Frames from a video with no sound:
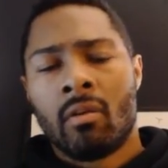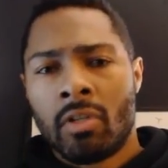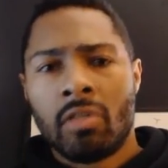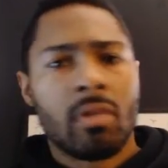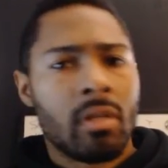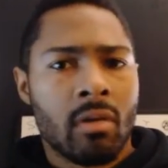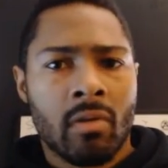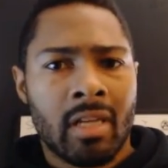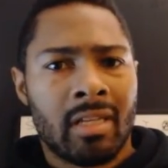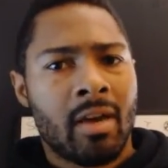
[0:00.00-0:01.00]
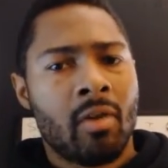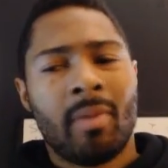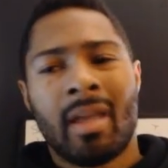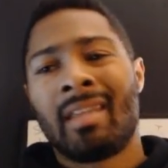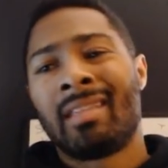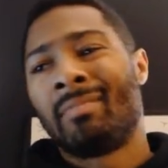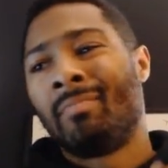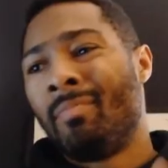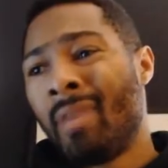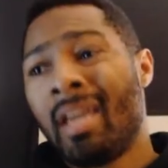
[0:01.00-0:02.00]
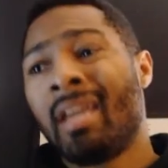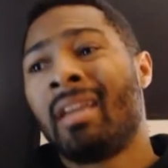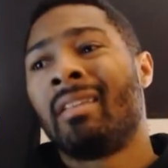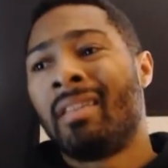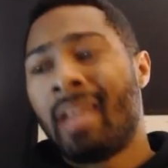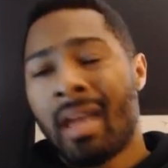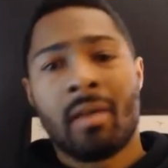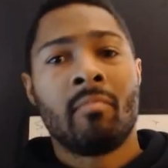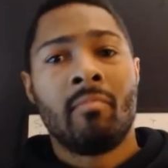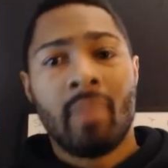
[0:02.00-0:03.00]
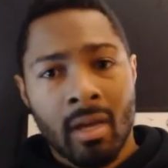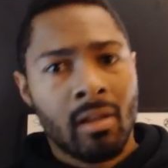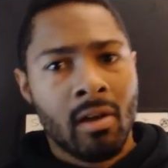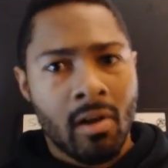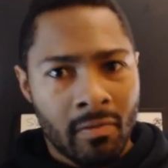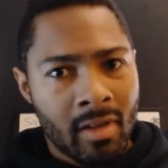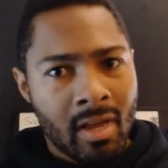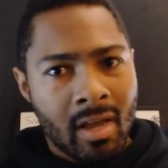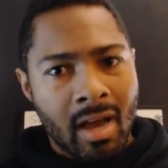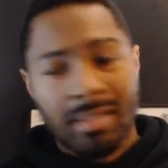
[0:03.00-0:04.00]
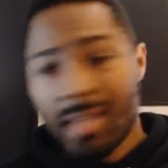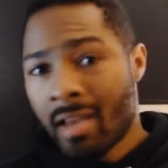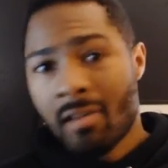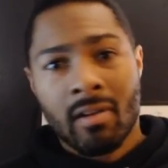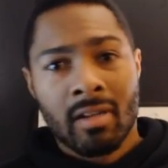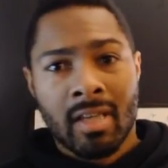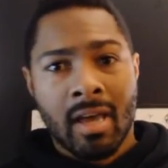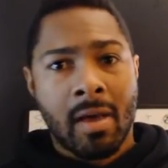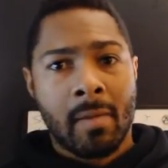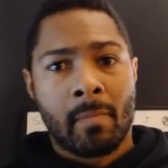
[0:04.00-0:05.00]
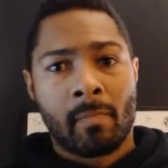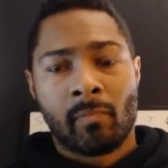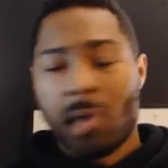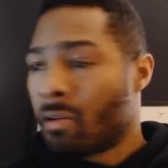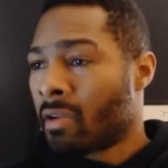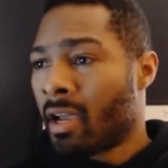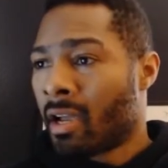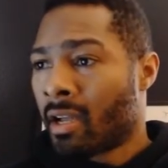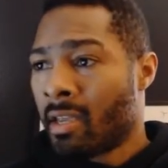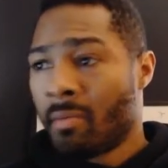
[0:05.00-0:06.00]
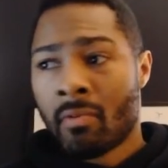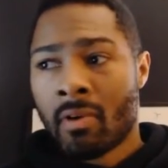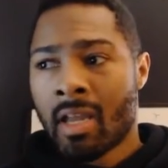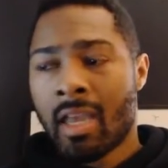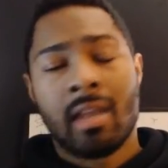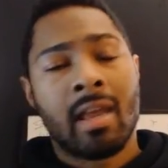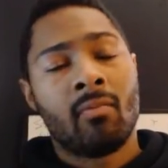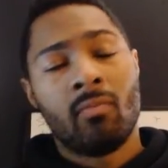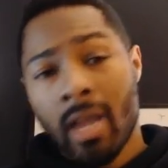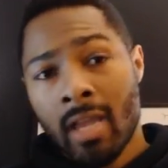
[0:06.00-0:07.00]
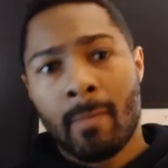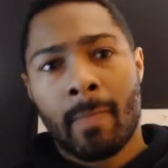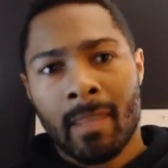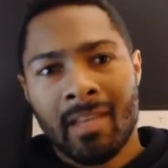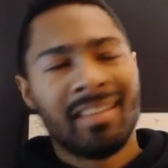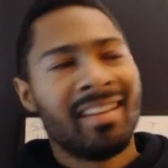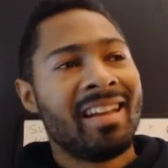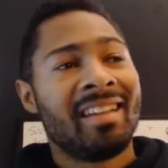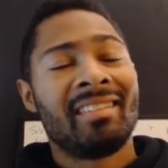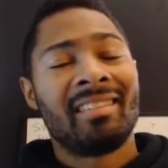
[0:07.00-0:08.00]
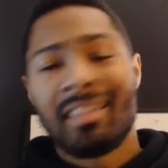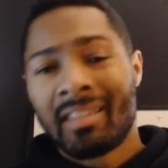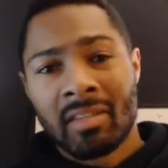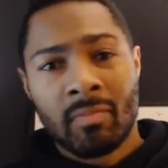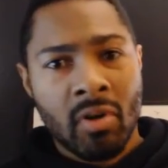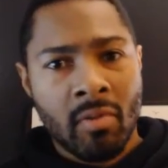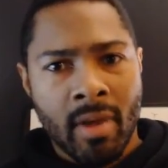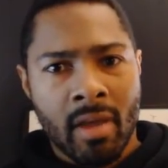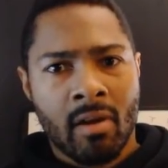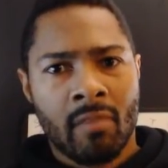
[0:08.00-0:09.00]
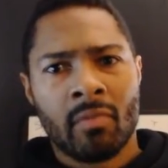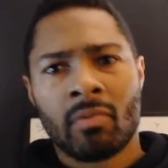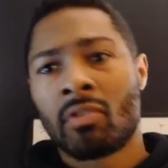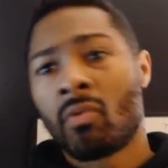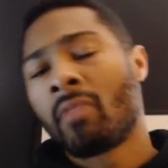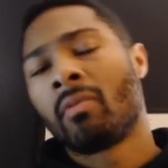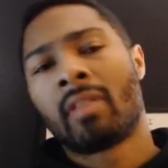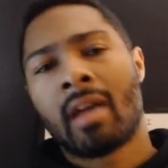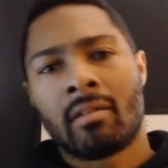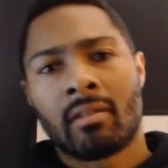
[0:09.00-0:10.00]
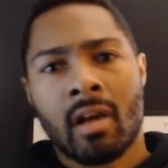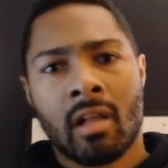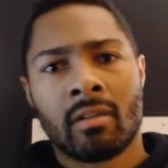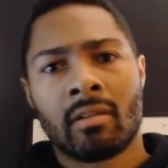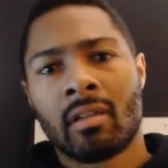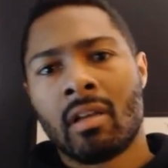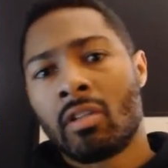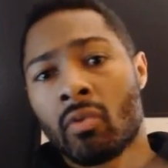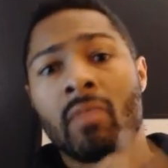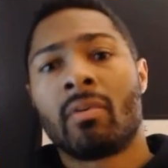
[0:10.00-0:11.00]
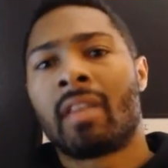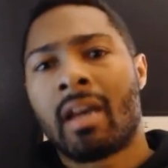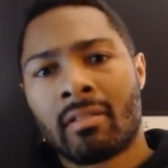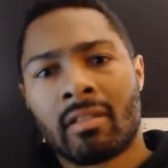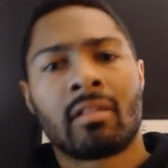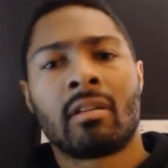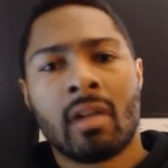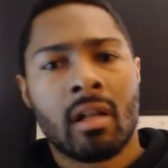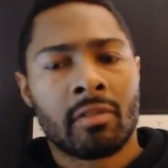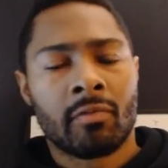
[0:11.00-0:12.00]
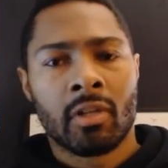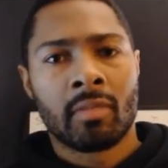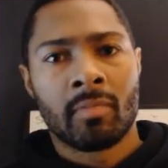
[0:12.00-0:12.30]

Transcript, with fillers: you know, which you can donate to help pay this big damn bill off. I say it all the time, I don't care, I keep it real. I cannot wait to get this bill paid off. It was $21,600